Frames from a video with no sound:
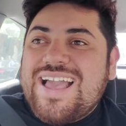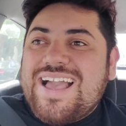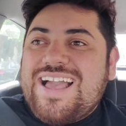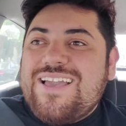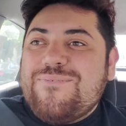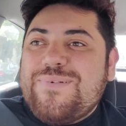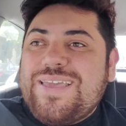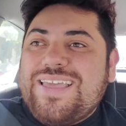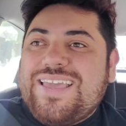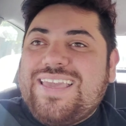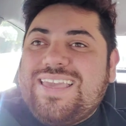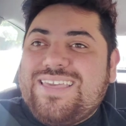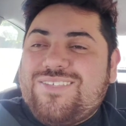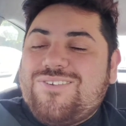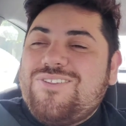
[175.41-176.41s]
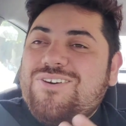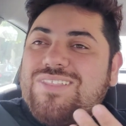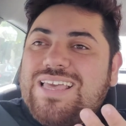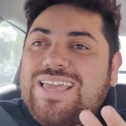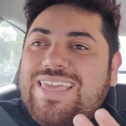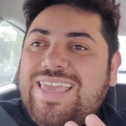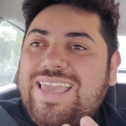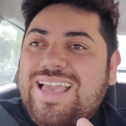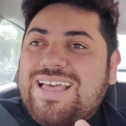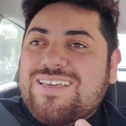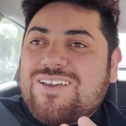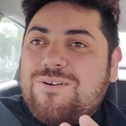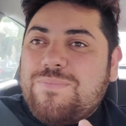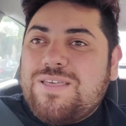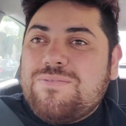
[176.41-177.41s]
I mean, he, you know that he
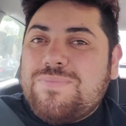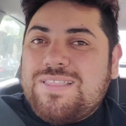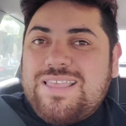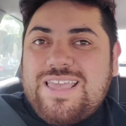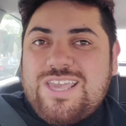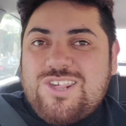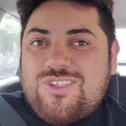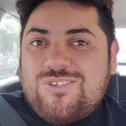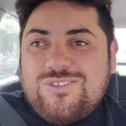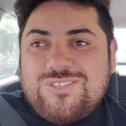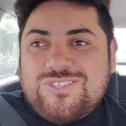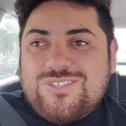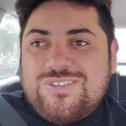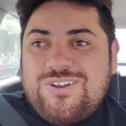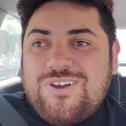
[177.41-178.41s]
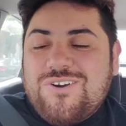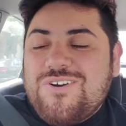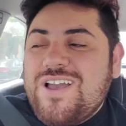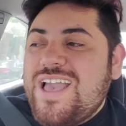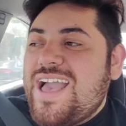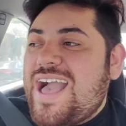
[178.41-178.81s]
had commitment issues, you know.